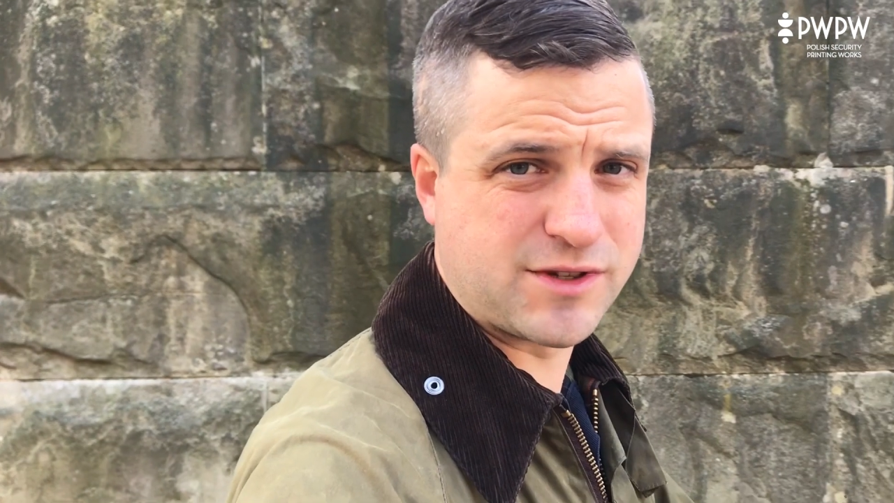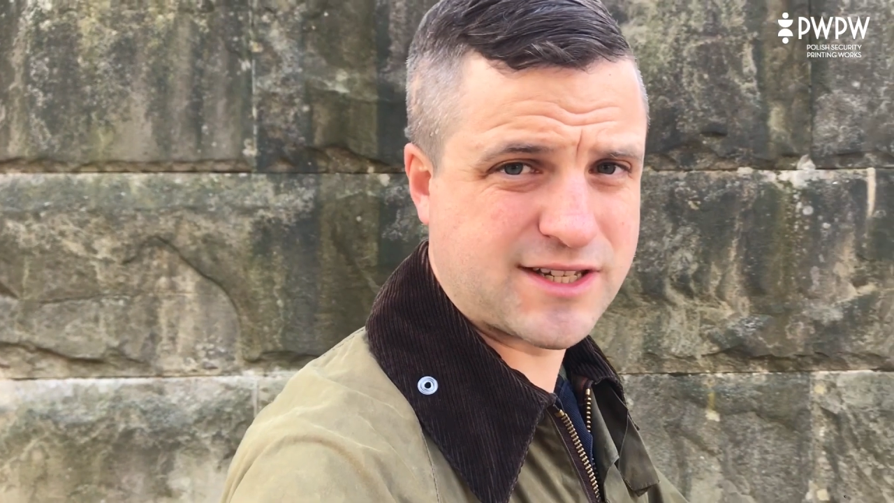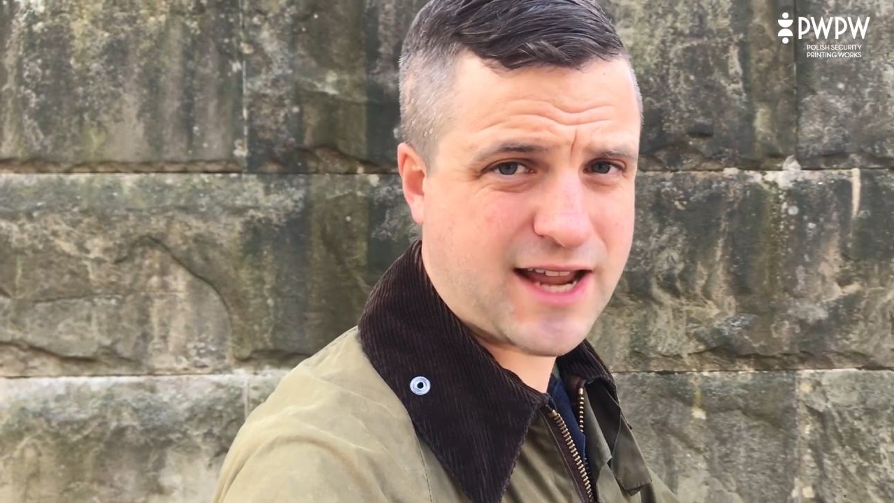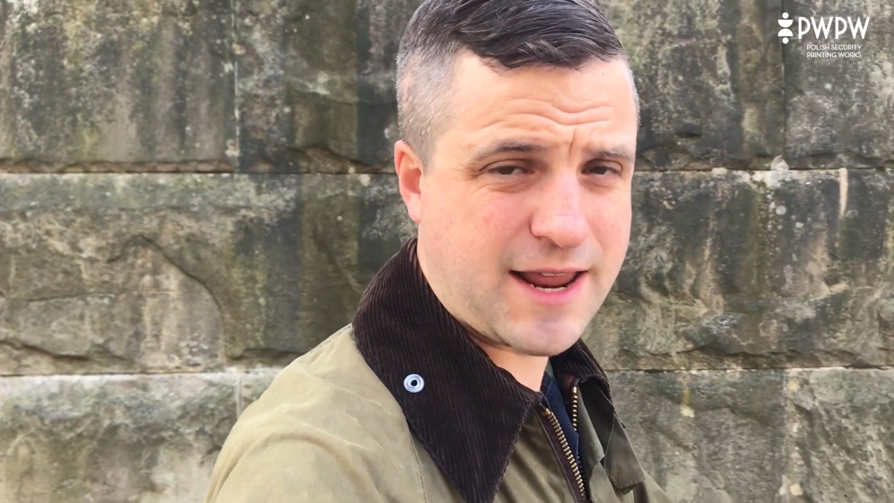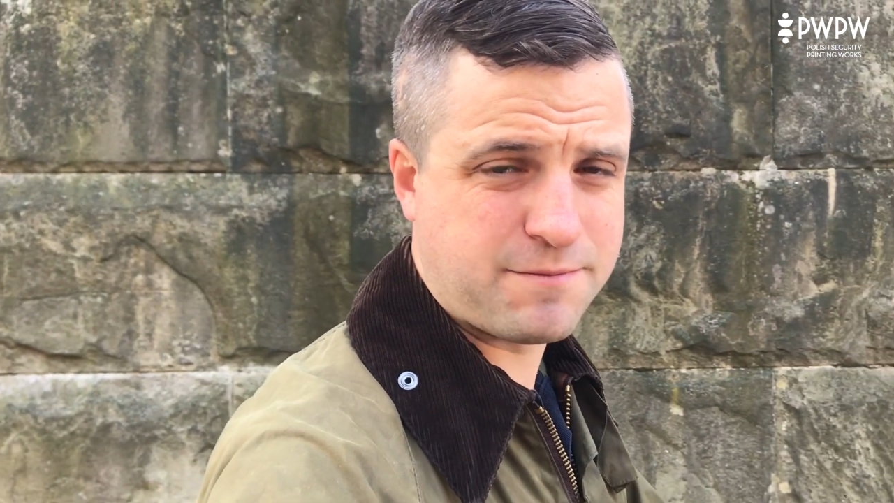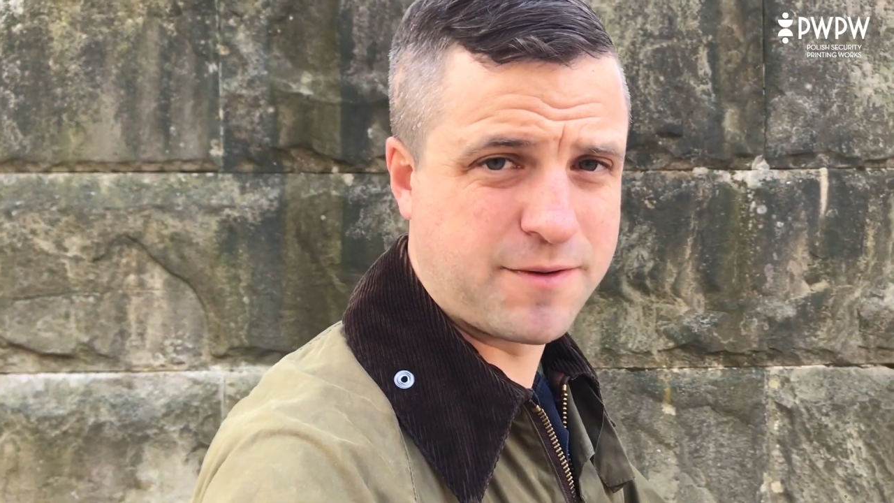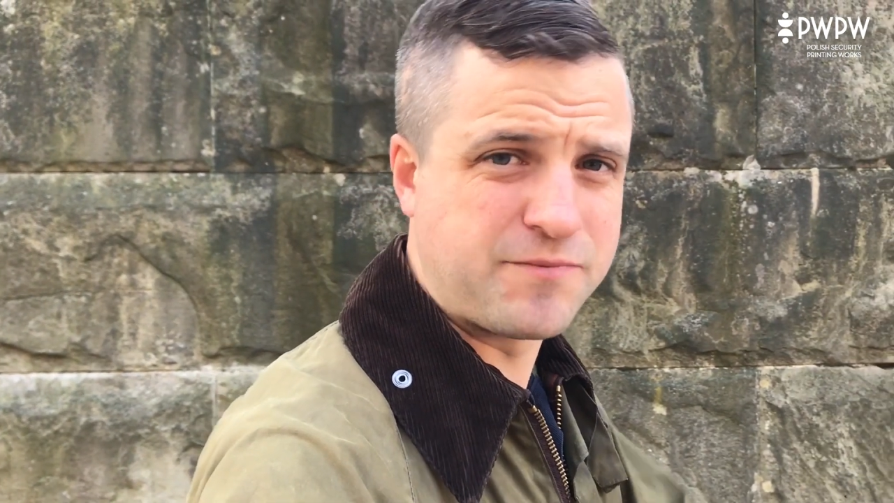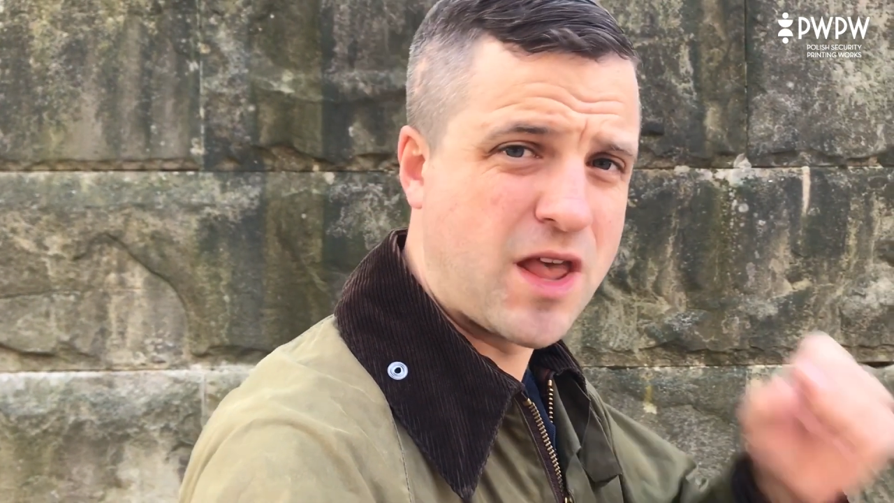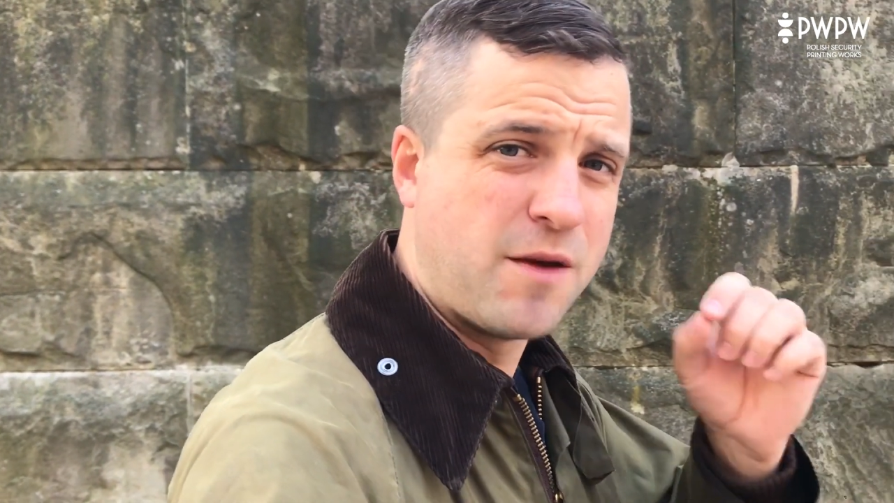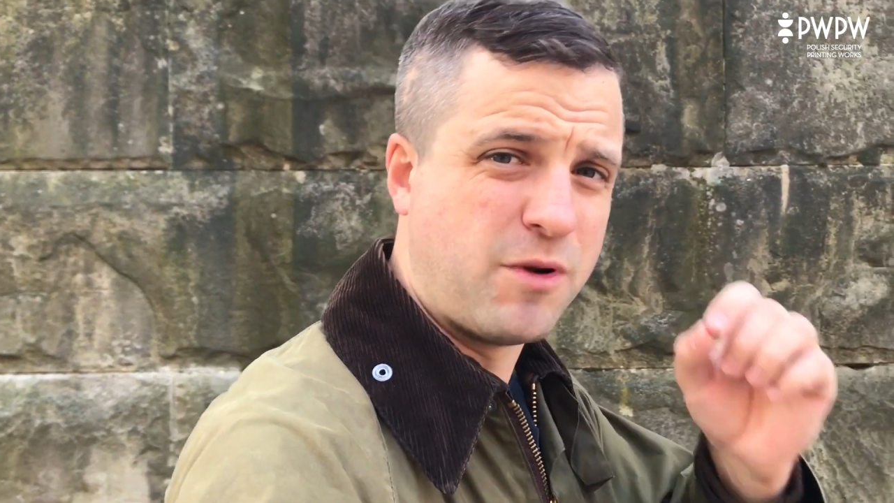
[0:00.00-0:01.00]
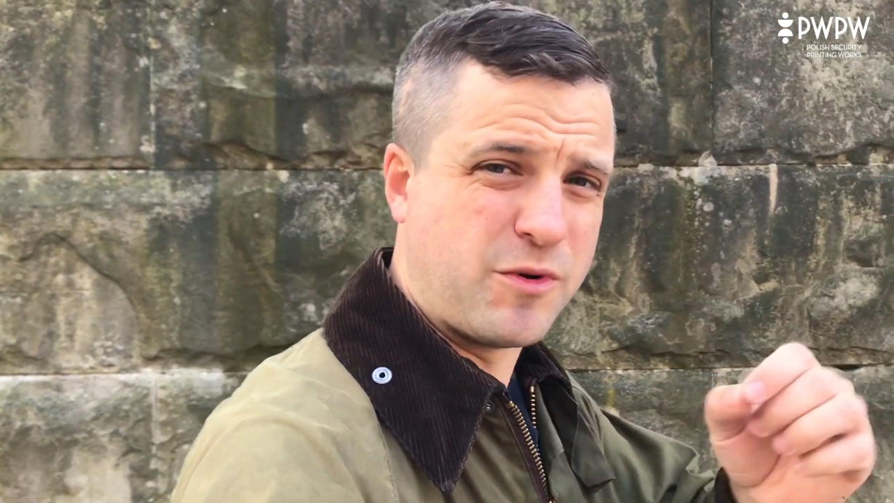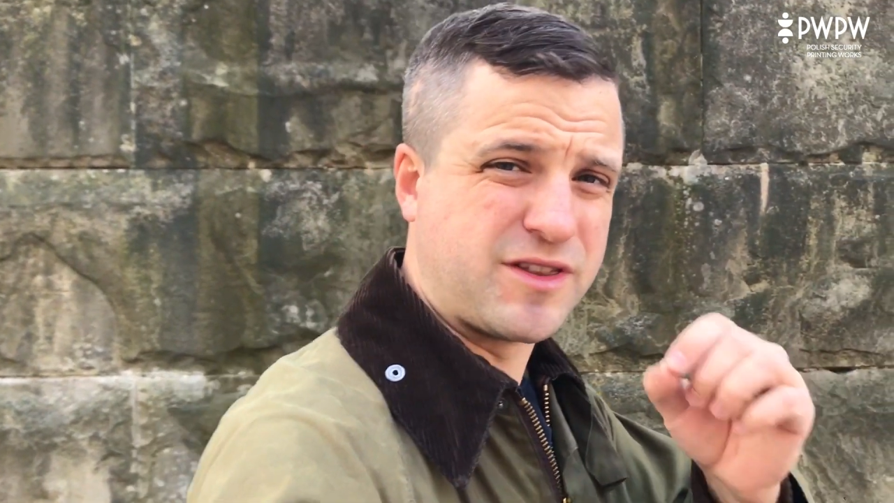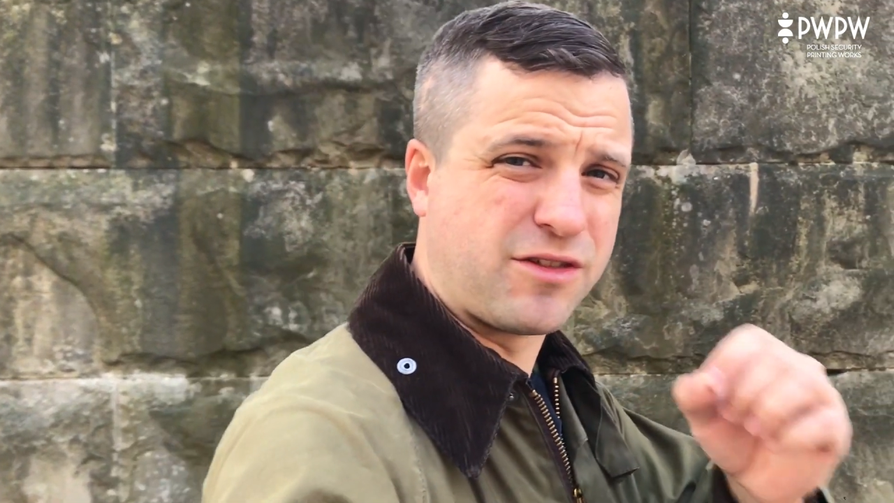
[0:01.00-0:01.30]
escape, but with